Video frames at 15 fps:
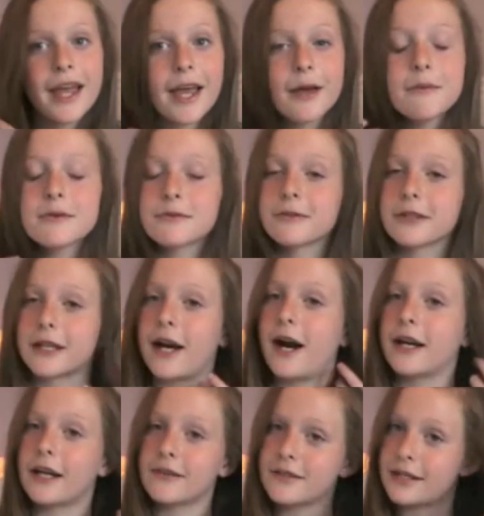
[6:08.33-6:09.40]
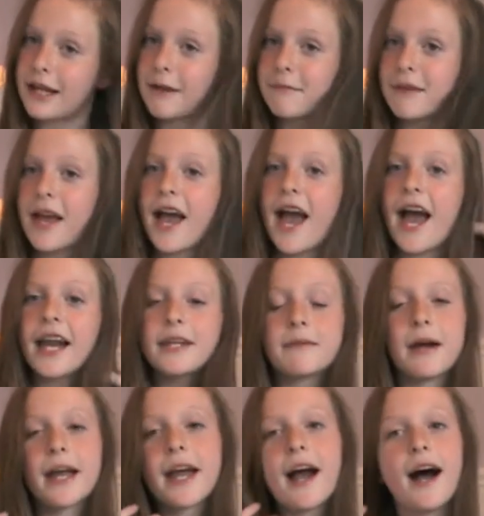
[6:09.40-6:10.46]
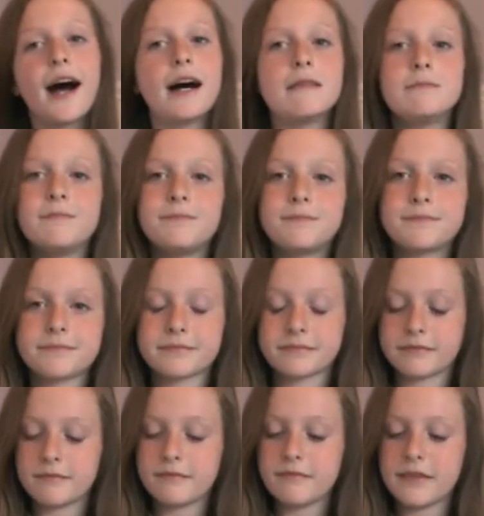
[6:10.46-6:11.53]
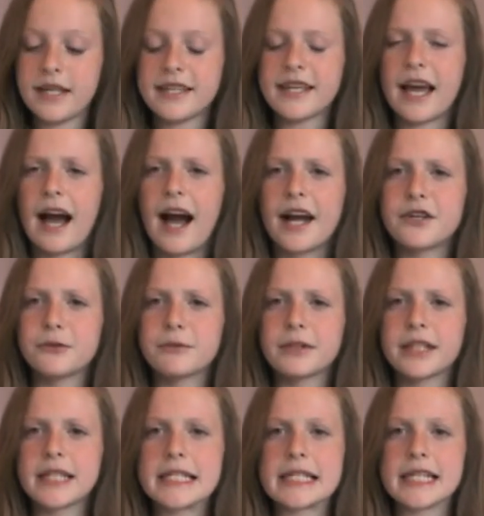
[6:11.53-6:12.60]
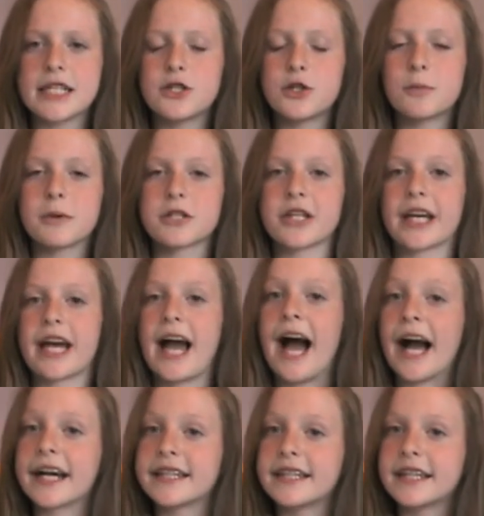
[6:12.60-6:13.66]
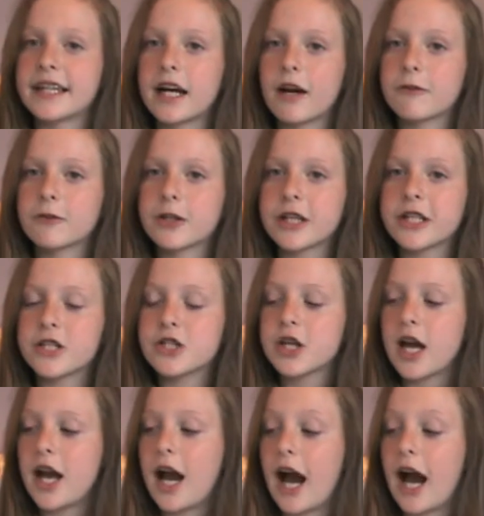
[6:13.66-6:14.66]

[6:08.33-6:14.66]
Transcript: It was really hot out today. Anyway, um, yeah, I don't really need too much like acne coverage.